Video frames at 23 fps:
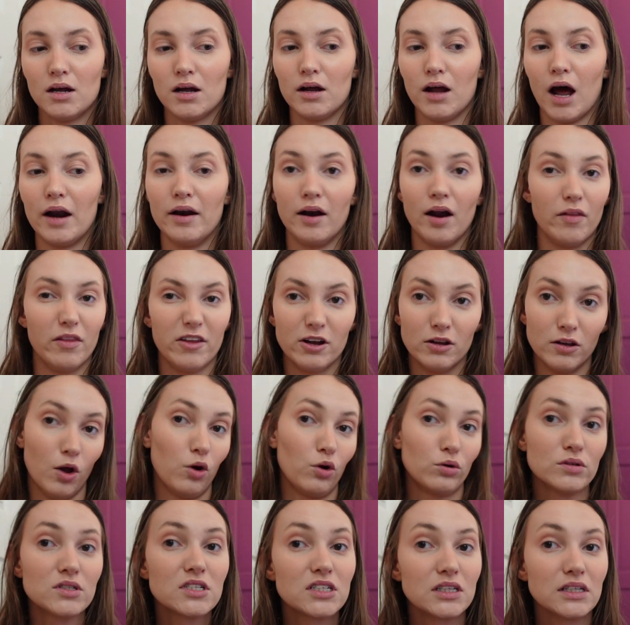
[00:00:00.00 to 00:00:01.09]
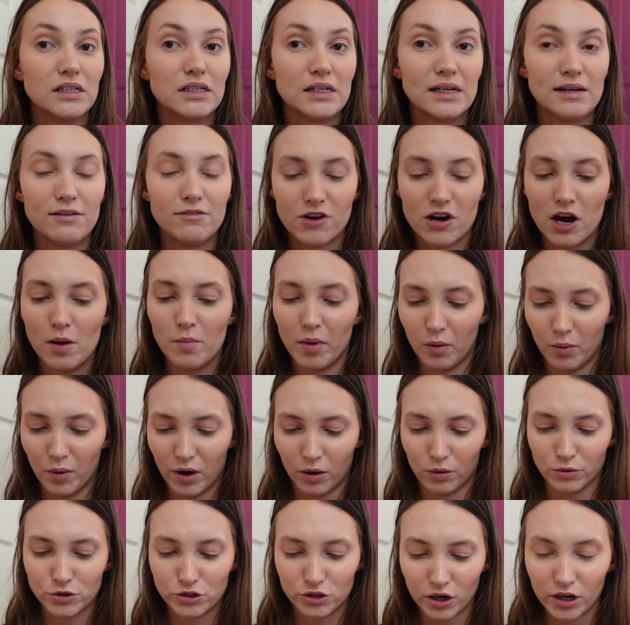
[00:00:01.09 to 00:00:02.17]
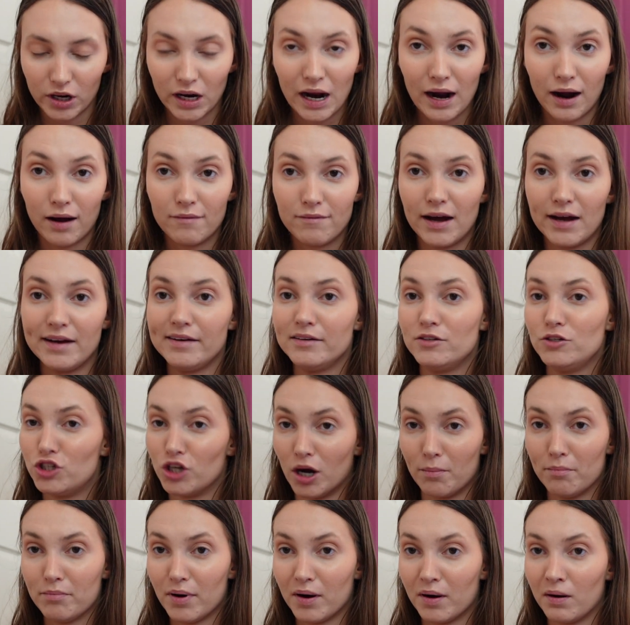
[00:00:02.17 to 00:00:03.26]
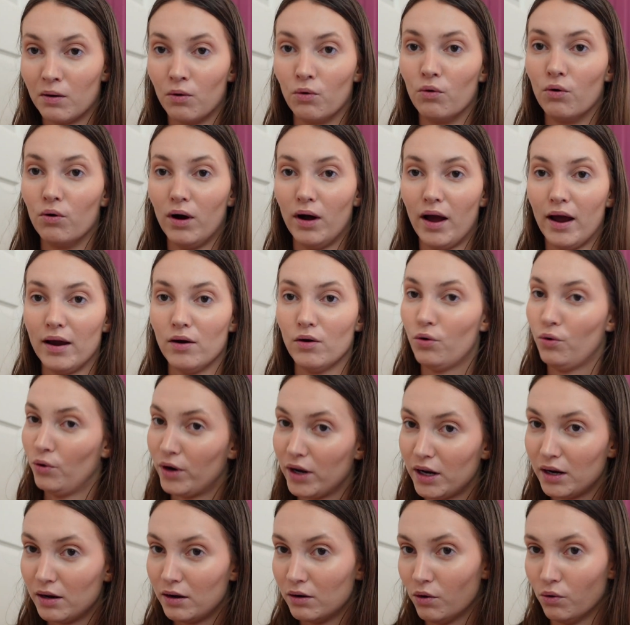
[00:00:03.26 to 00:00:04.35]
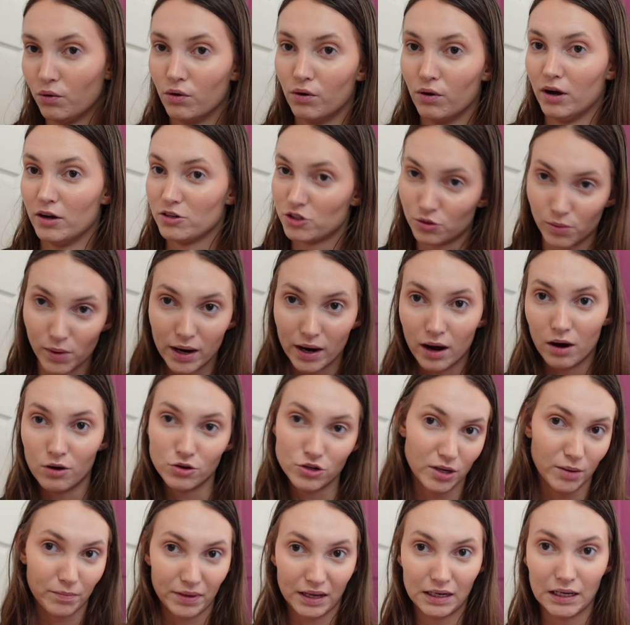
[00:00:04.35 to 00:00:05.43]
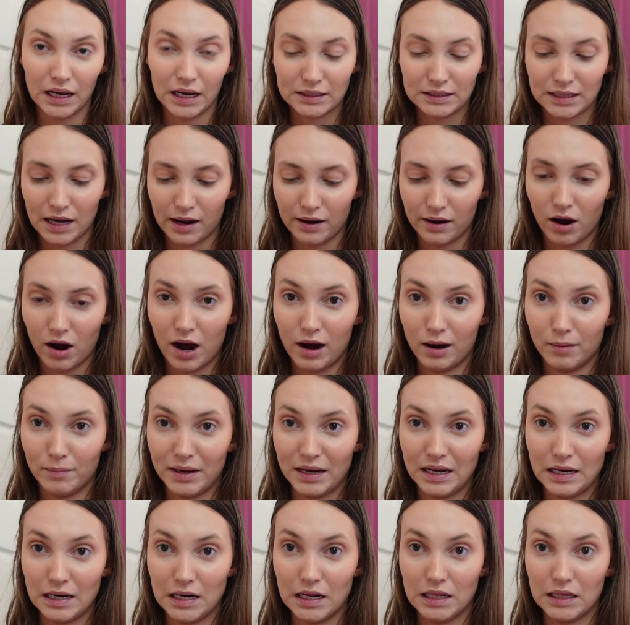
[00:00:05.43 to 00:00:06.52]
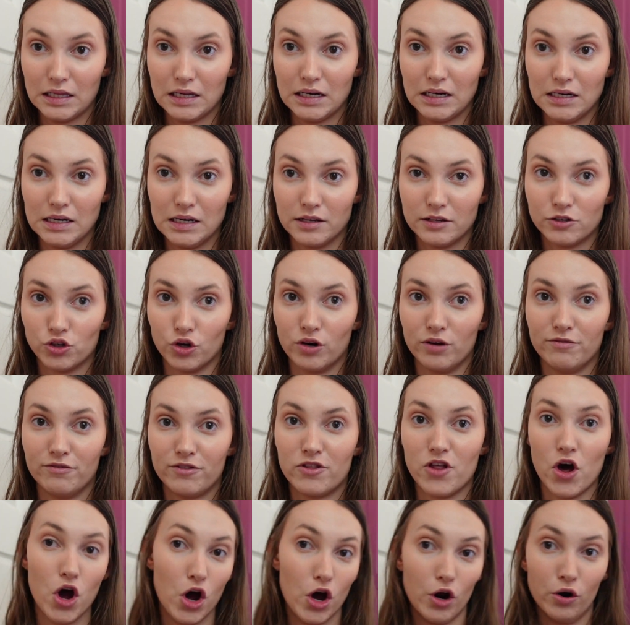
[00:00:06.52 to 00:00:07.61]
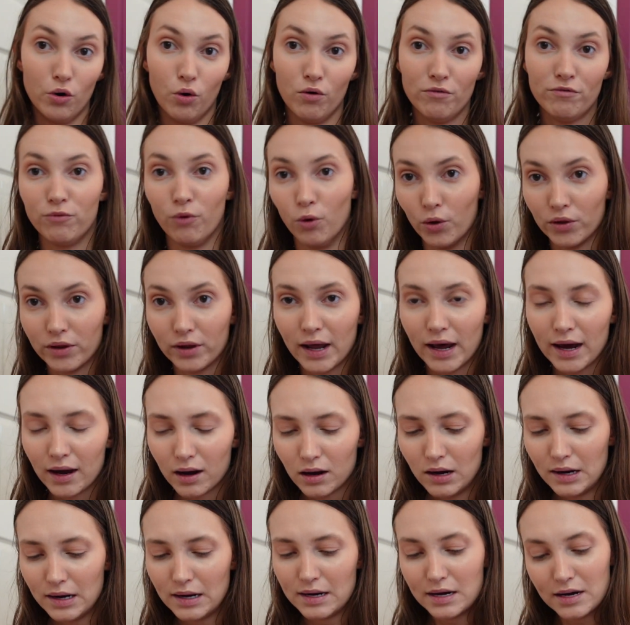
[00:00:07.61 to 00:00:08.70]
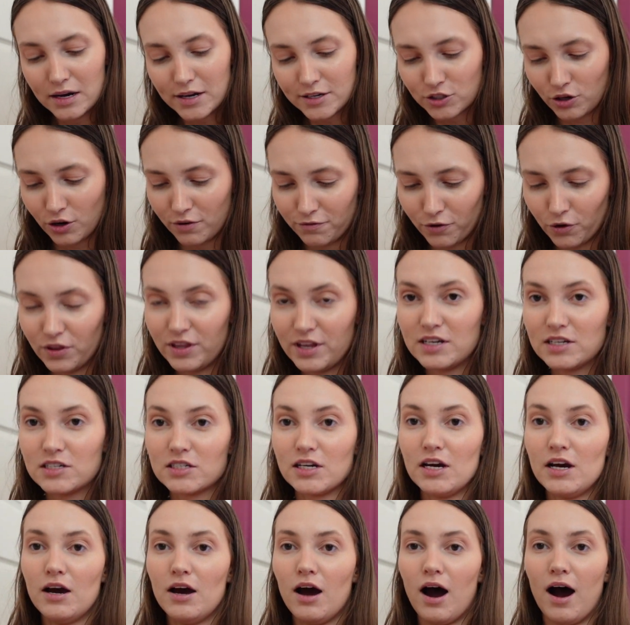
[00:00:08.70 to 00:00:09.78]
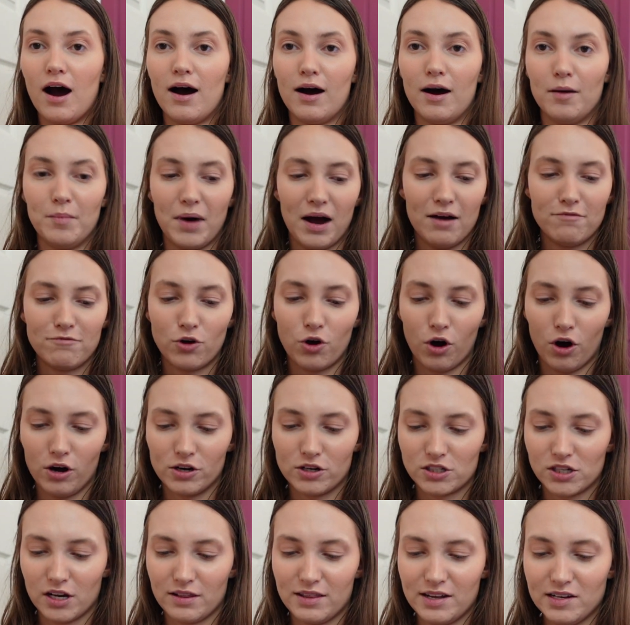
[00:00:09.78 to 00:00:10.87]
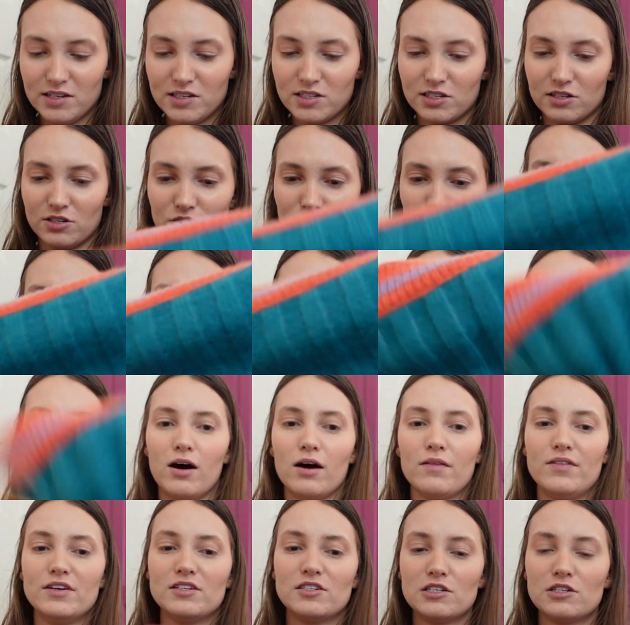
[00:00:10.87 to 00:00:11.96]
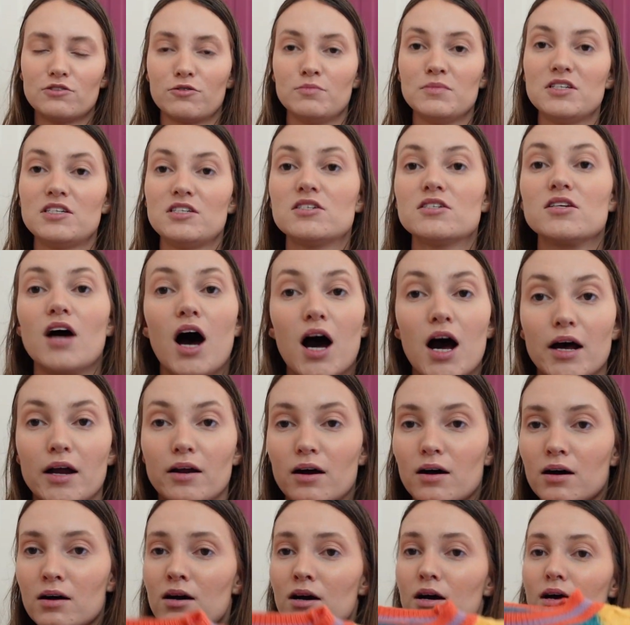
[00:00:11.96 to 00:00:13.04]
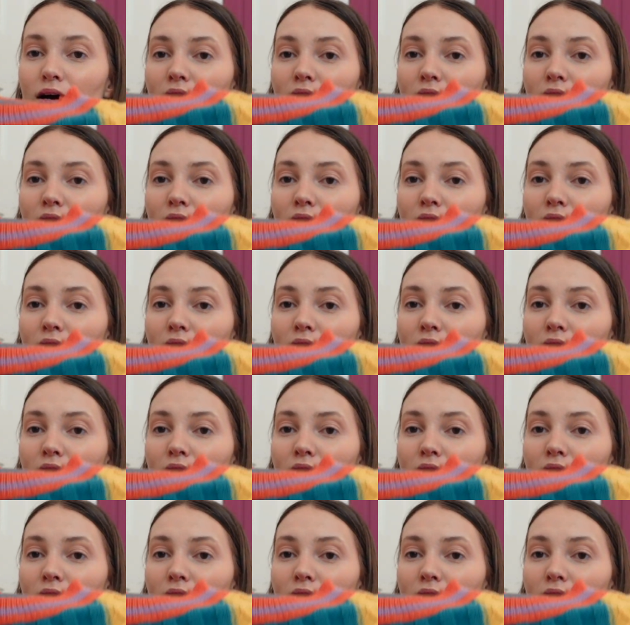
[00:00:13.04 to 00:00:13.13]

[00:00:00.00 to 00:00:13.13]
another long sleeve, but we're also going to have a jumper or a hoodie or a sweater or something like that in the sort of third or fourth layer. So for this, I've got this sweater. This is from Cider.